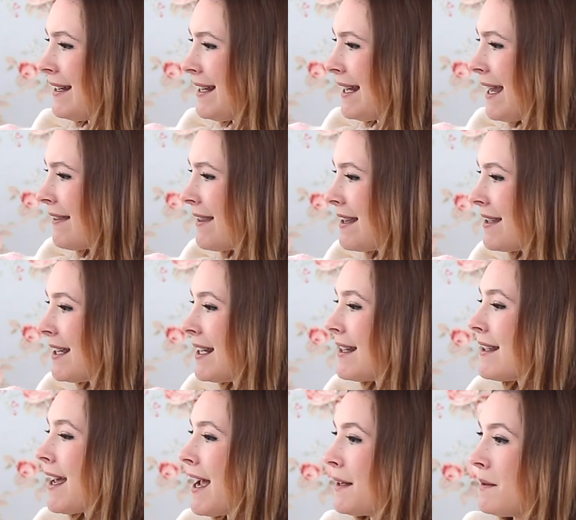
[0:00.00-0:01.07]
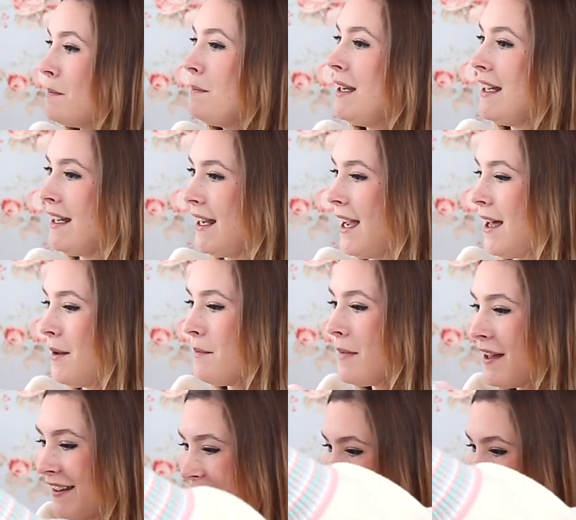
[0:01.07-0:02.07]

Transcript: I did get this in a size medium,